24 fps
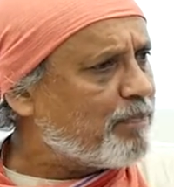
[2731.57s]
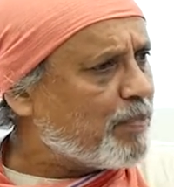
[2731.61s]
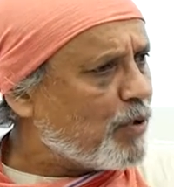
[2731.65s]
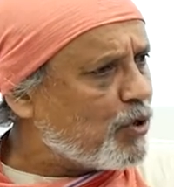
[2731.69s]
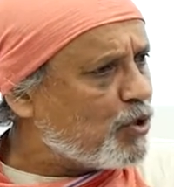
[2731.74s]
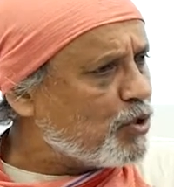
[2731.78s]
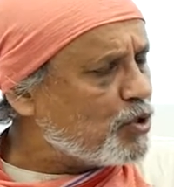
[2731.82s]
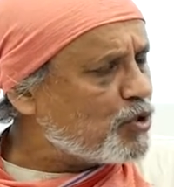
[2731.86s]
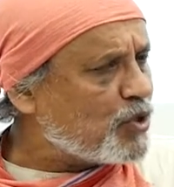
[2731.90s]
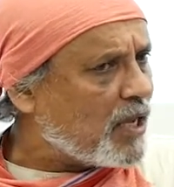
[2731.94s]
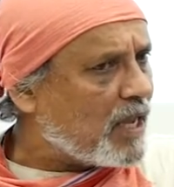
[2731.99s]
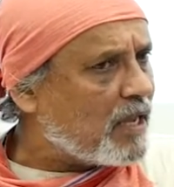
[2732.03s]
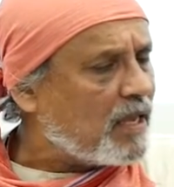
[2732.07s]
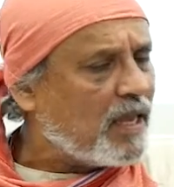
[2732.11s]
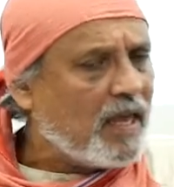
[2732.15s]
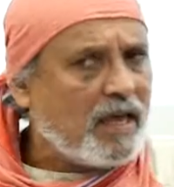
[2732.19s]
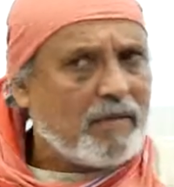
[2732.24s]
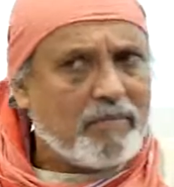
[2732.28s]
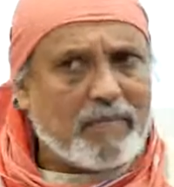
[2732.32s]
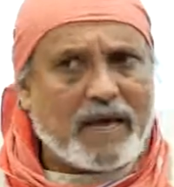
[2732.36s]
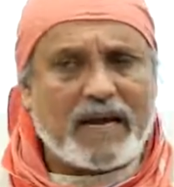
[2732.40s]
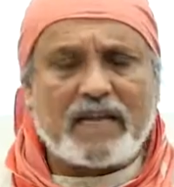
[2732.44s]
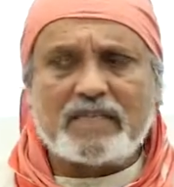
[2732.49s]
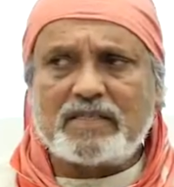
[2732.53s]
producing,
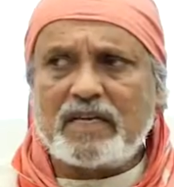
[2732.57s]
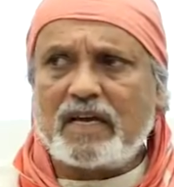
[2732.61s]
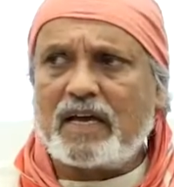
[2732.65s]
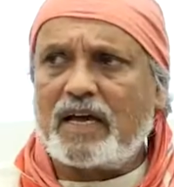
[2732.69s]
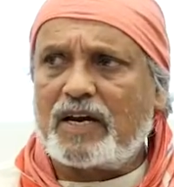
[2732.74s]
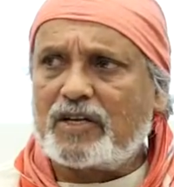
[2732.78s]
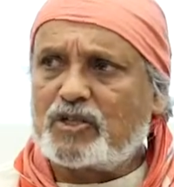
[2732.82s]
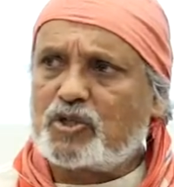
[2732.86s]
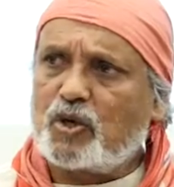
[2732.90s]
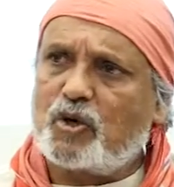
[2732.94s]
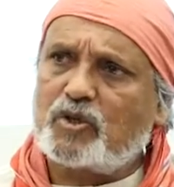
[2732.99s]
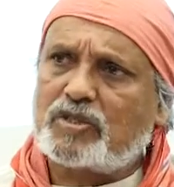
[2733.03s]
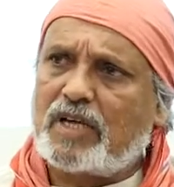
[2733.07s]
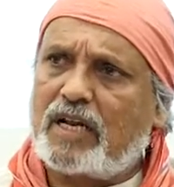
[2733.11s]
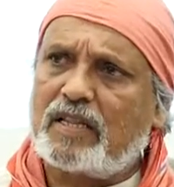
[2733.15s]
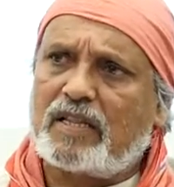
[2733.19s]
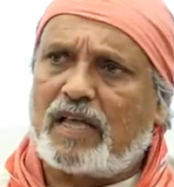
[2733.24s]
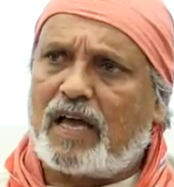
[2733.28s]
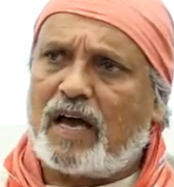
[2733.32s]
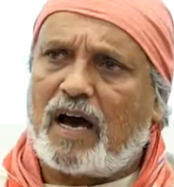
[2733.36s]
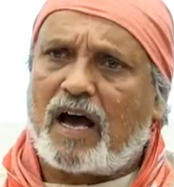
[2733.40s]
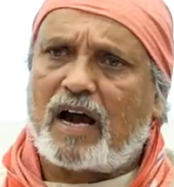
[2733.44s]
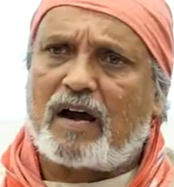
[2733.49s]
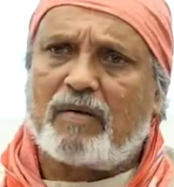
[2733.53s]
managing a resource, and
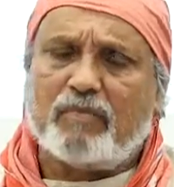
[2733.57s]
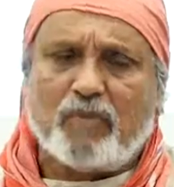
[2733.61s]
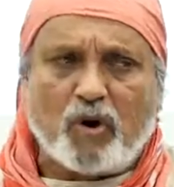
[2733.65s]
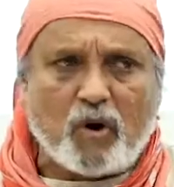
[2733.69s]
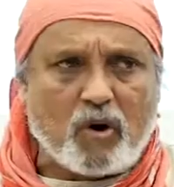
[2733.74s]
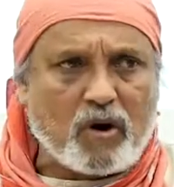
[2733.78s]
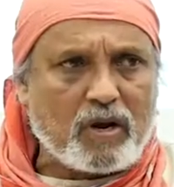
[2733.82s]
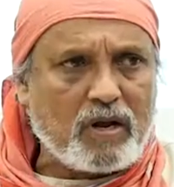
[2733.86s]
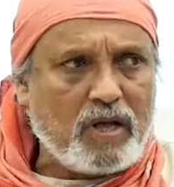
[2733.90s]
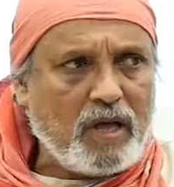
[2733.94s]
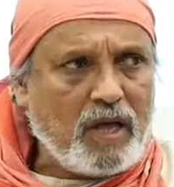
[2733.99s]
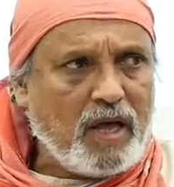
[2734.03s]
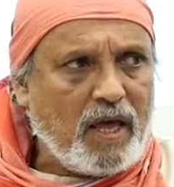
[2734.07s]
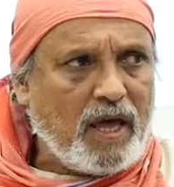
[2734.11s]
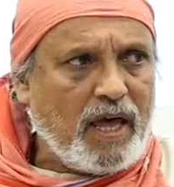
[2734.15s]
they earn more.